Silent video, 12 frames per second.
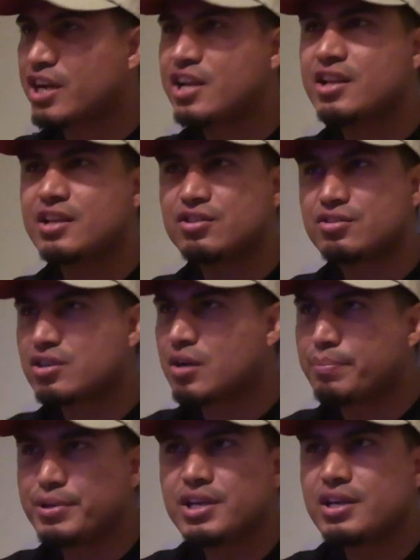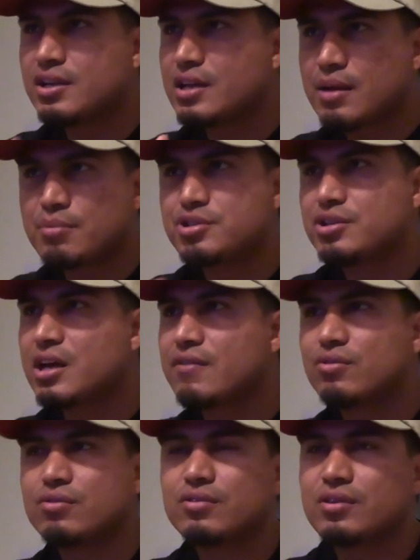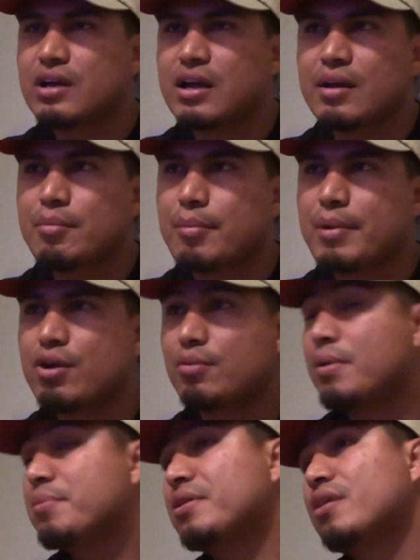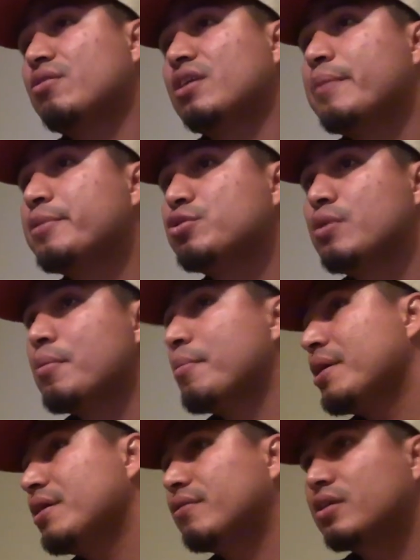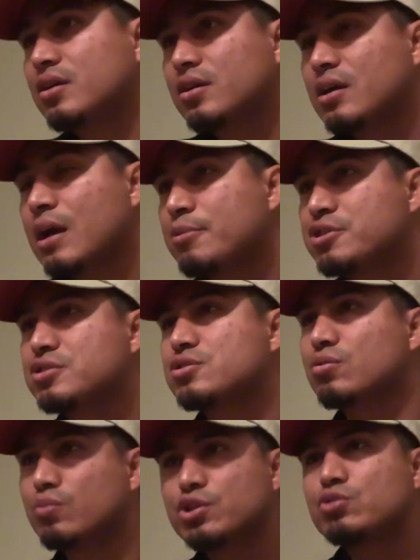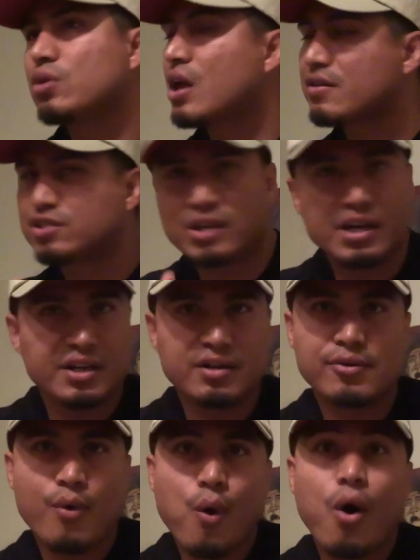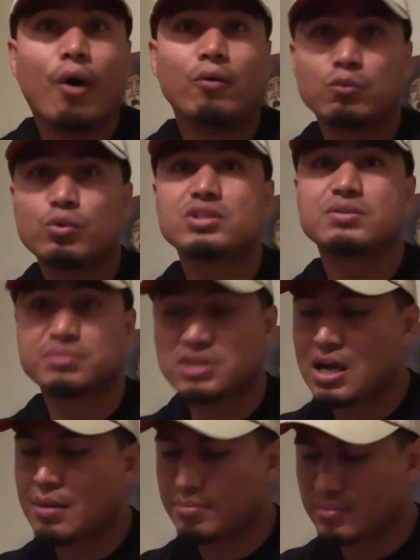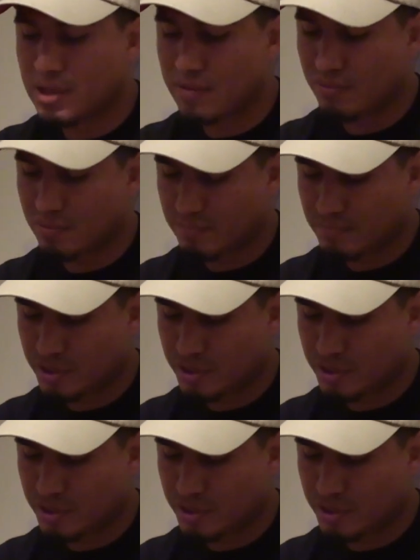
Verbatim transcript: train and compete in amateur level MMA, or maybe they don't let me do MMA amateur, so we do a lot of training with some top level,